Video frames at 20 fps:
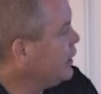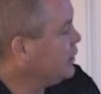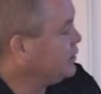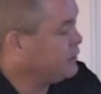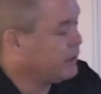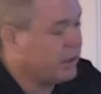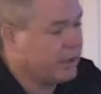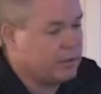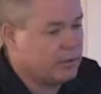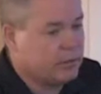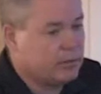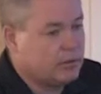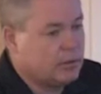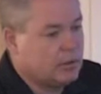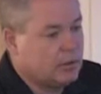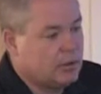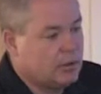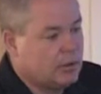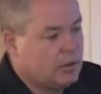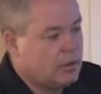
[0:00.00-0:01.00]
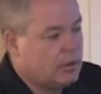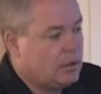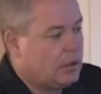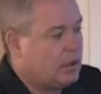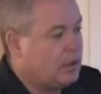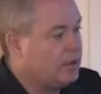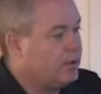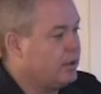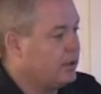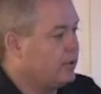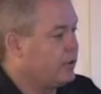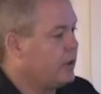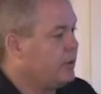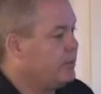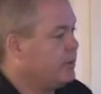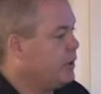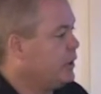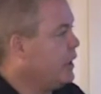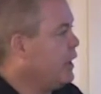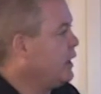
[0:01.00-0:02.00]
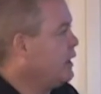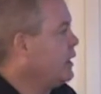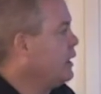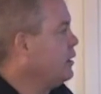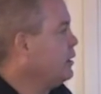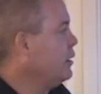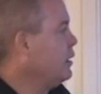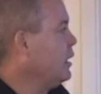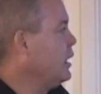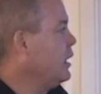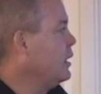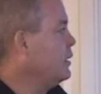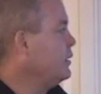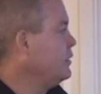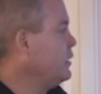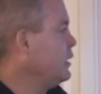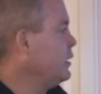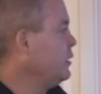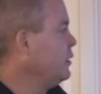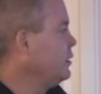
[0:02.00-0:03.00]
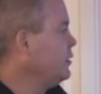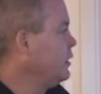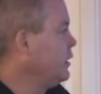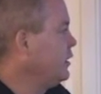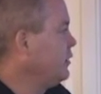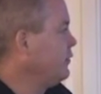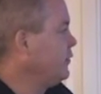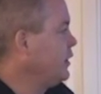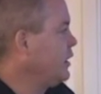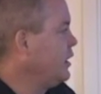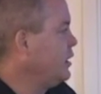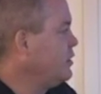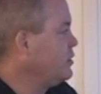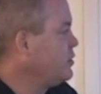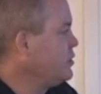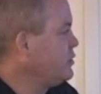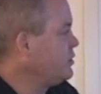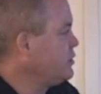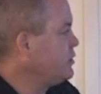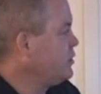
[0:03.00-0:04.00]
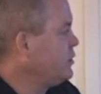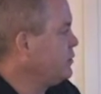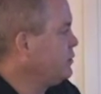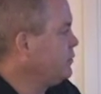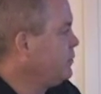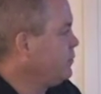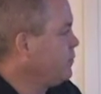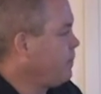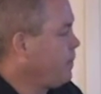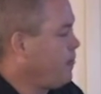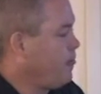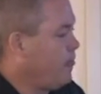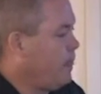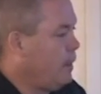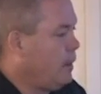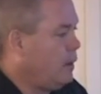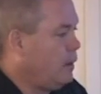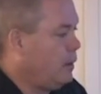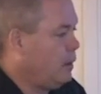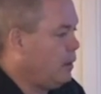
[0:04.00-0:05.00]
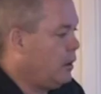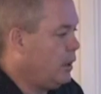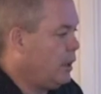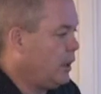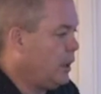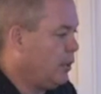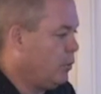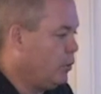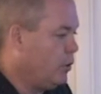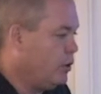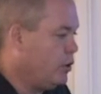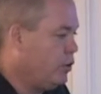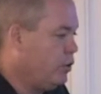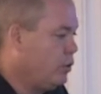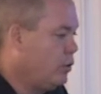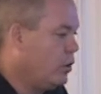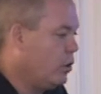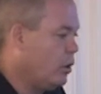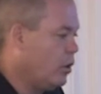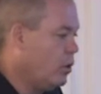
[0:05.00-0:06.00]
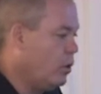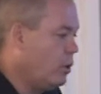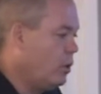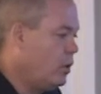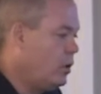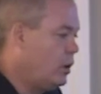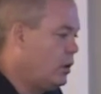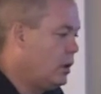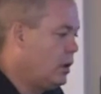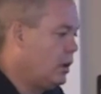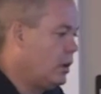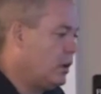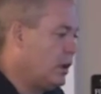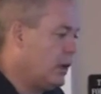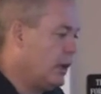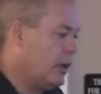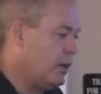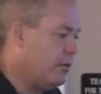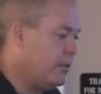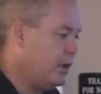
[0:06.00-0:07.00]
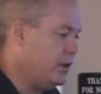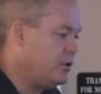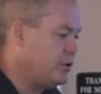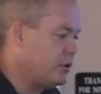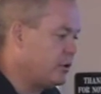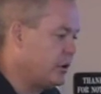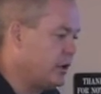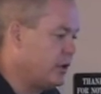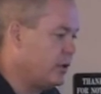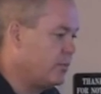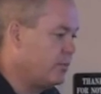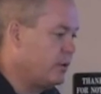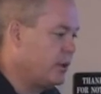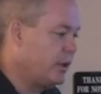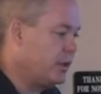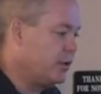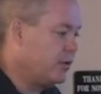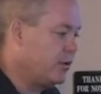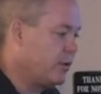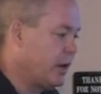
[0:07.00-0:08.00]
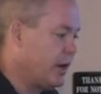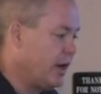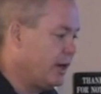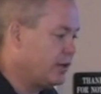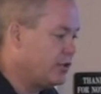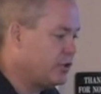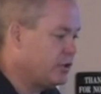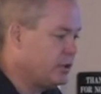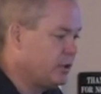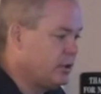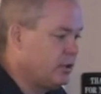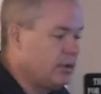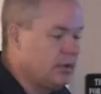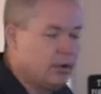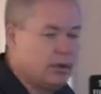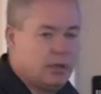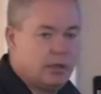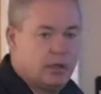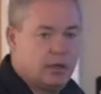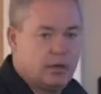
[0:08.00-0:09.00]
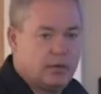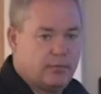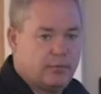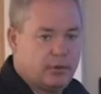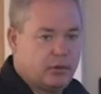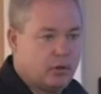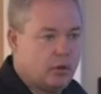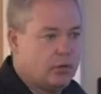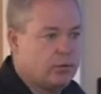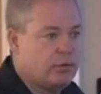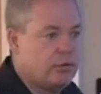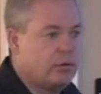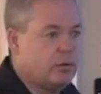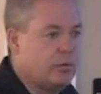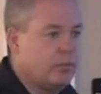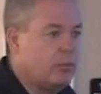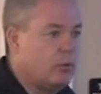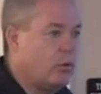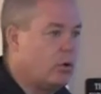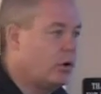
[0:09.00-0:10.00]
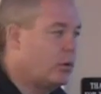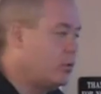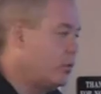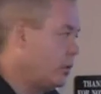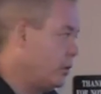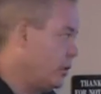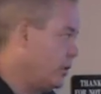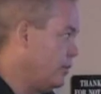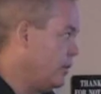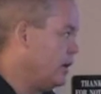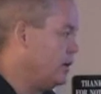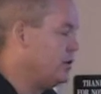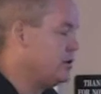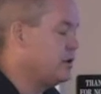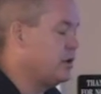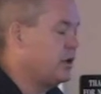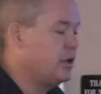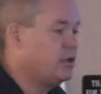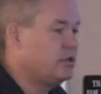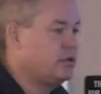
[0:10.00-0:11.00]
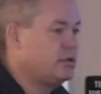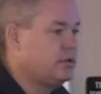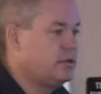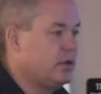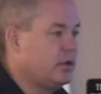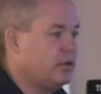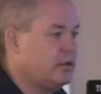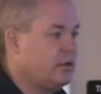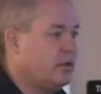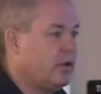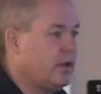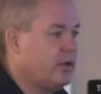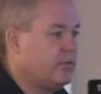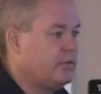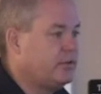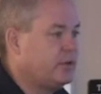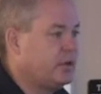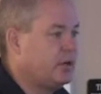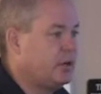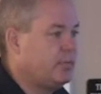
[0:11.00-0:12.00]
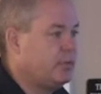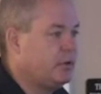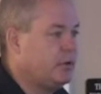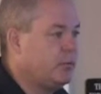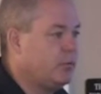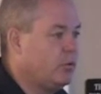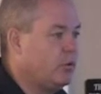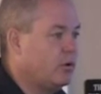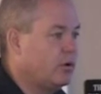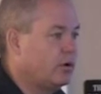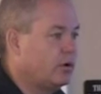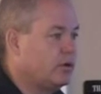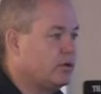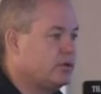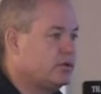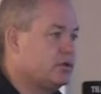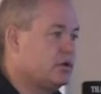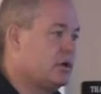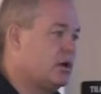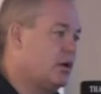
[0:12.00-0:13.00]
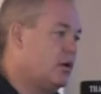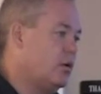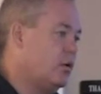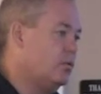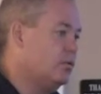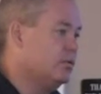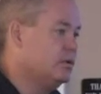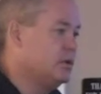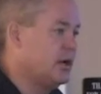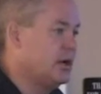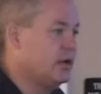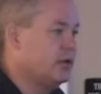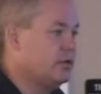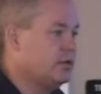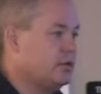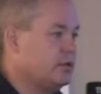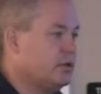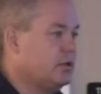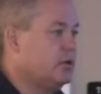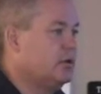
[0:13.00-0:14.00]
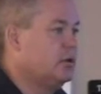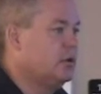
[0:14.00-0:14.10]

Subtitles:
dental, they were able to knock out a lot of dental identifications. And when you go on a major airplane crash, and if you go through the morgue, one of the main stations that they'll have set up in the morgue is odontology